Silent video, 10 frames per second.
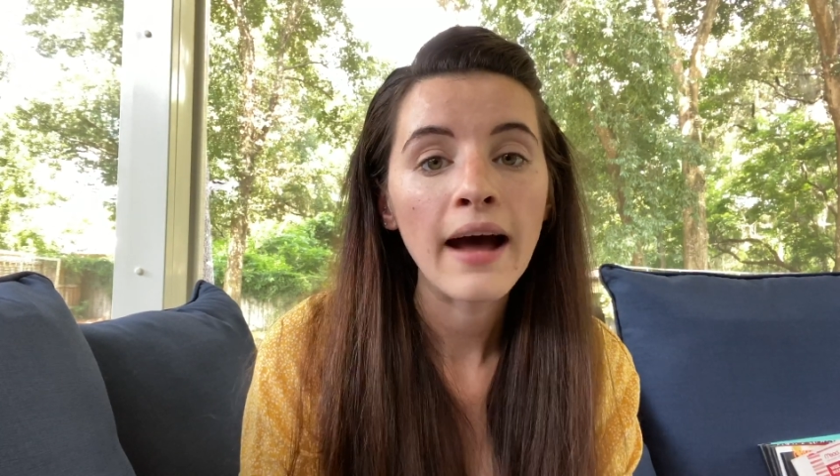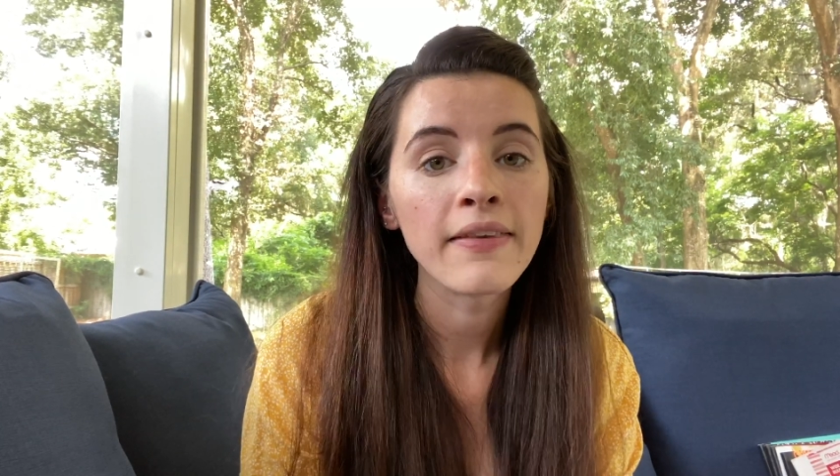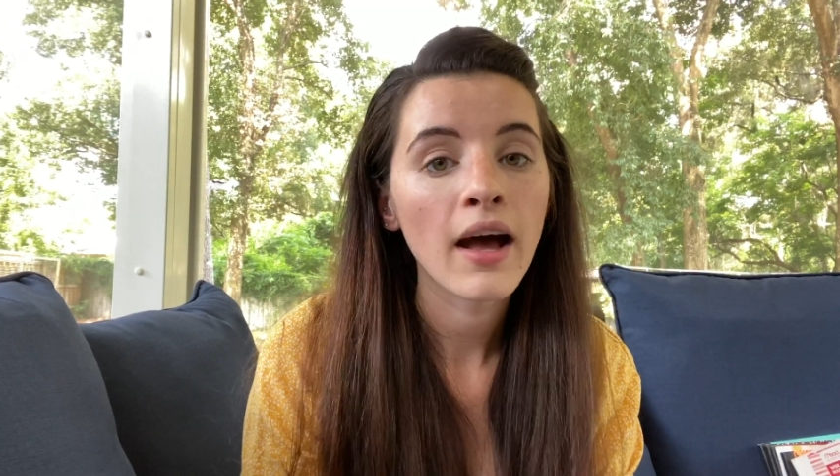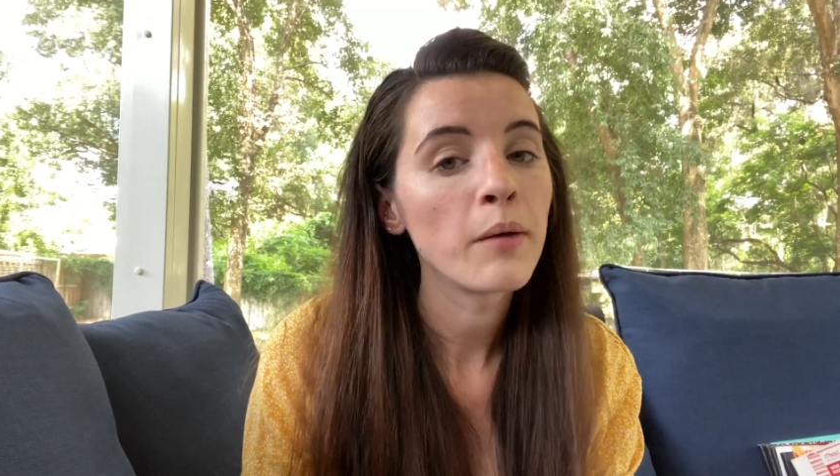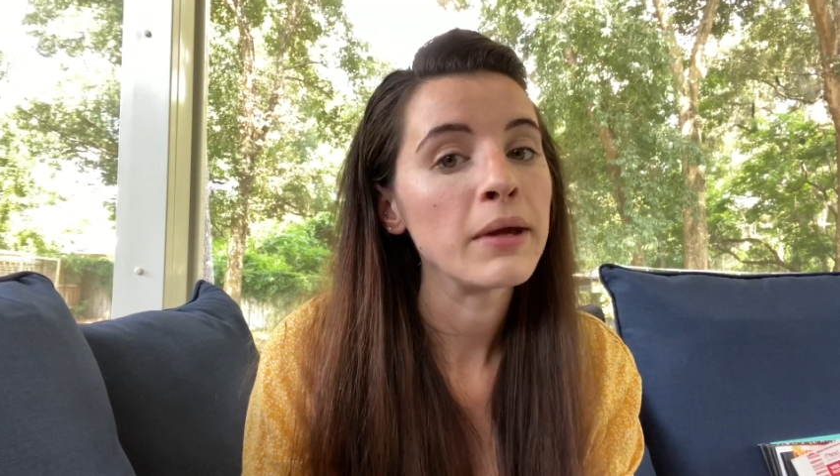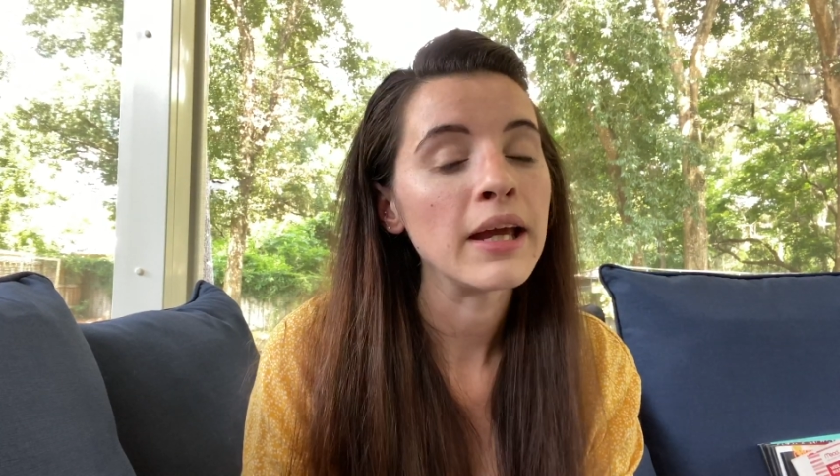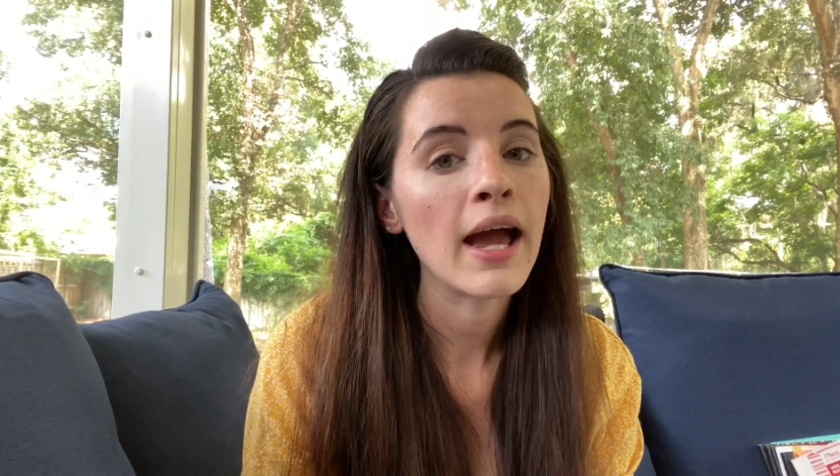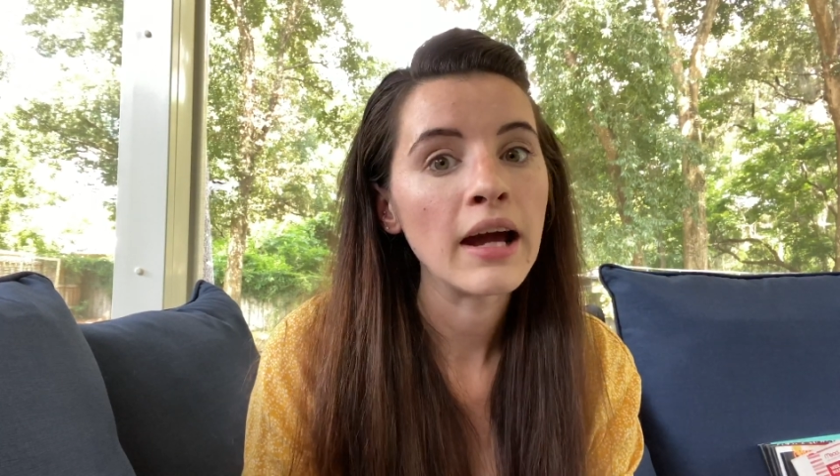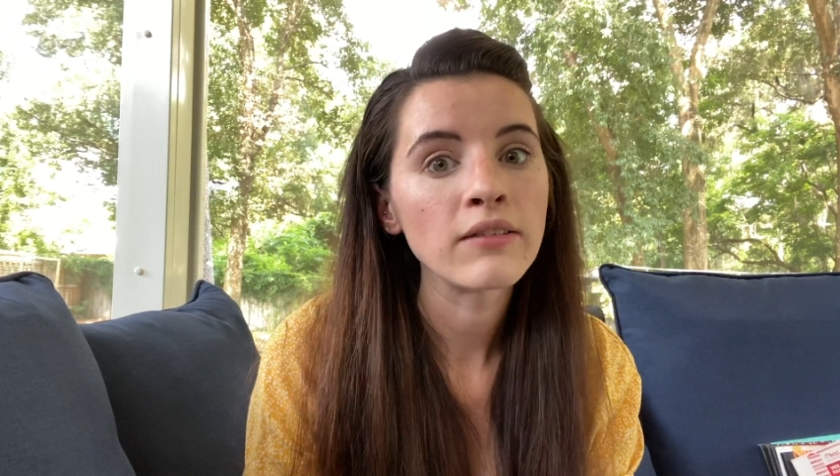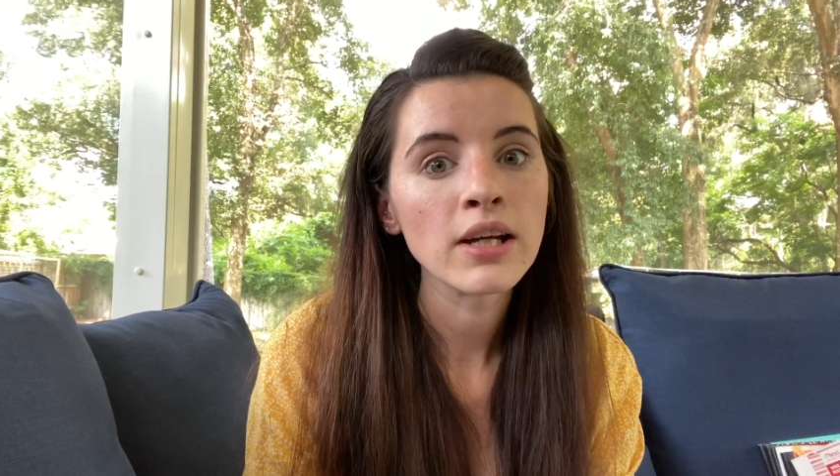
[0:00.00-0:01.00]
and there'll be
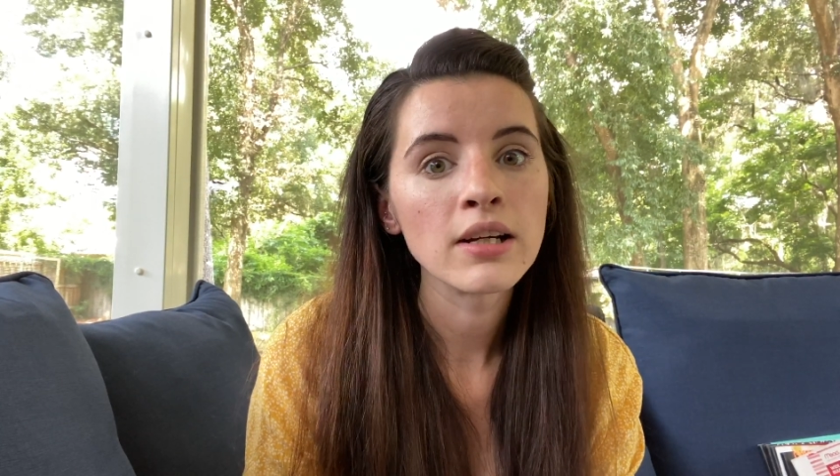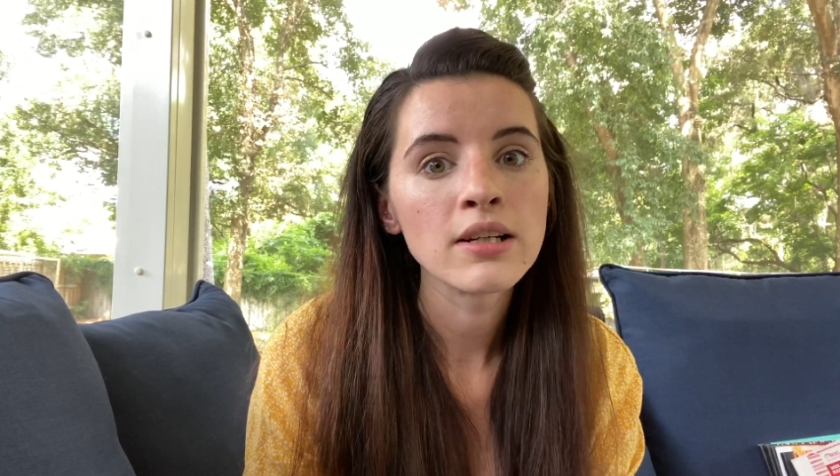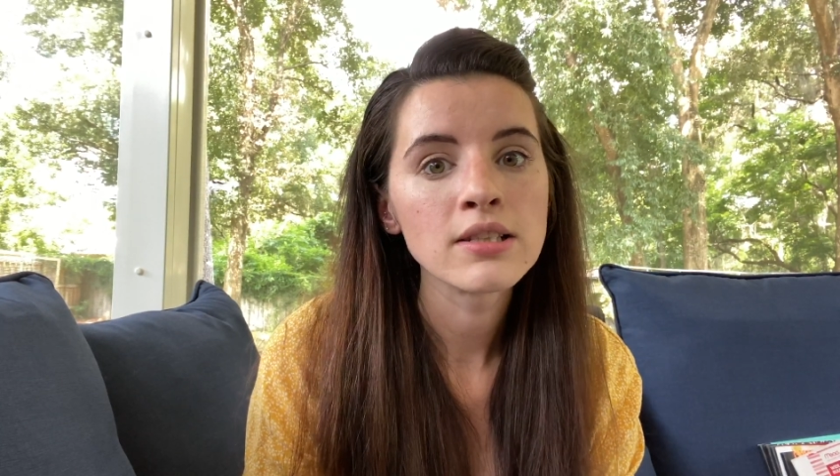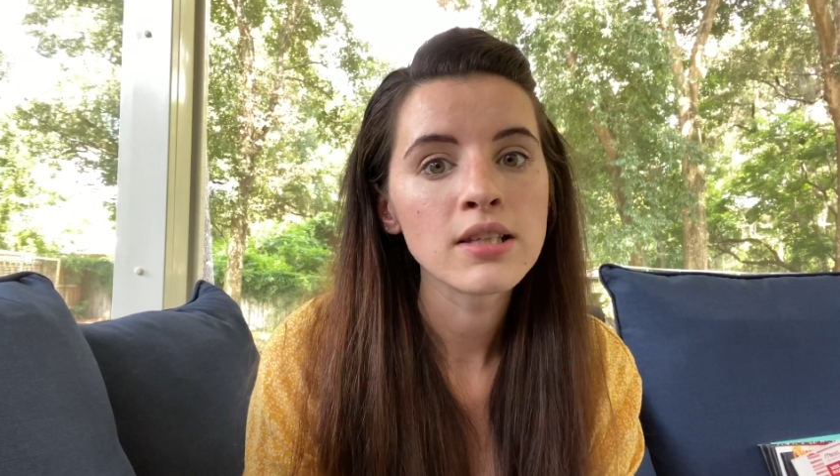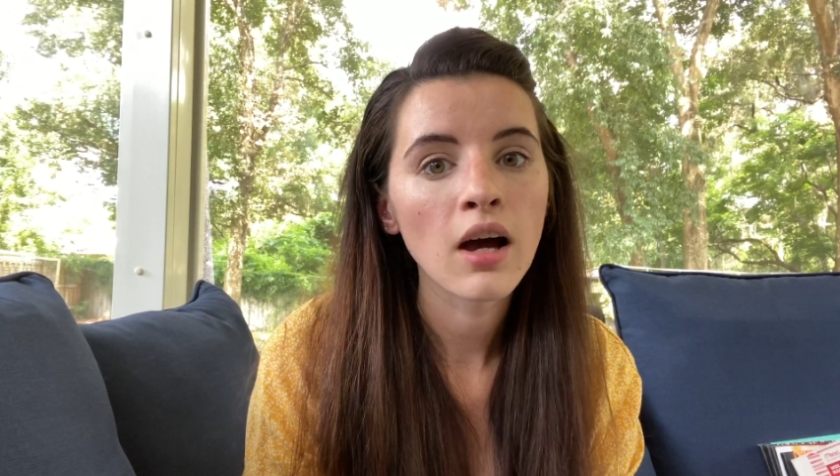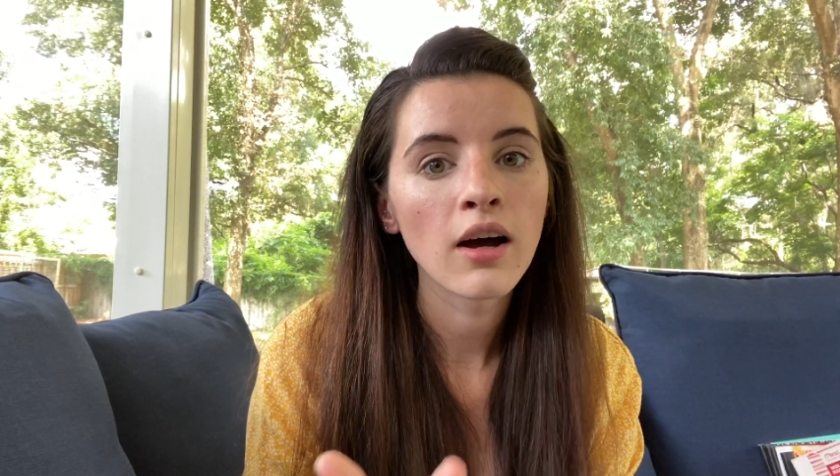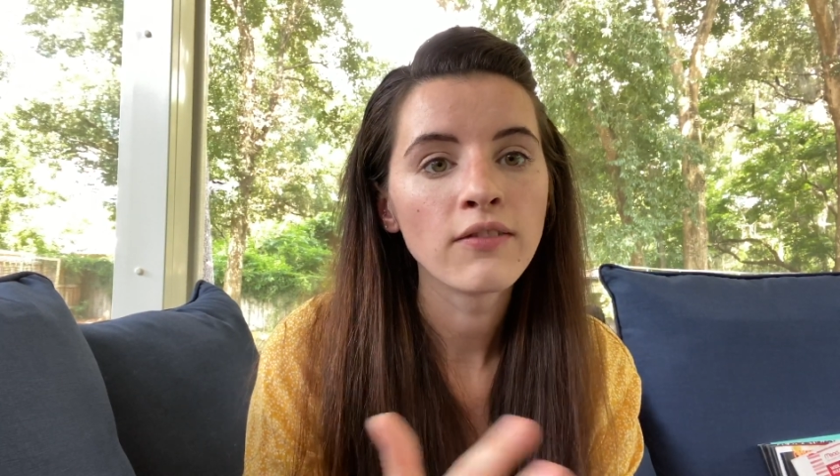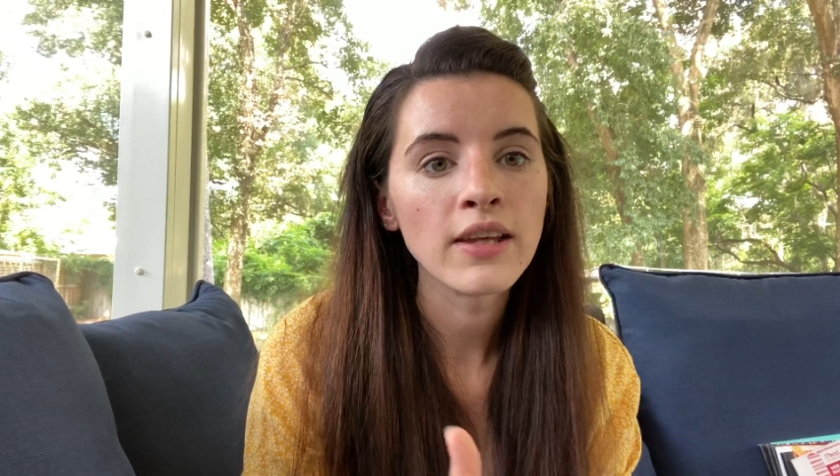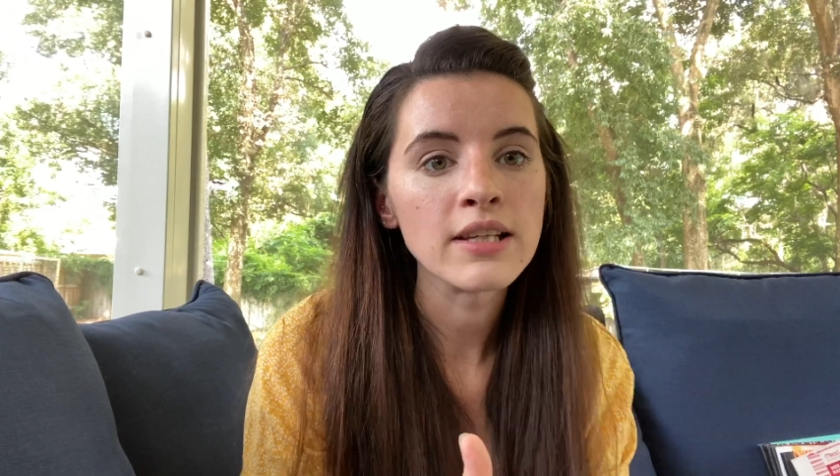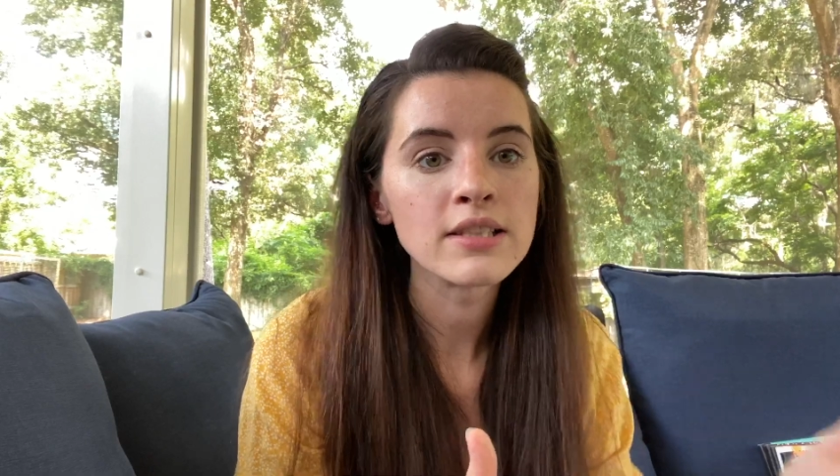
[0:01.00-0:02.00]
areas of this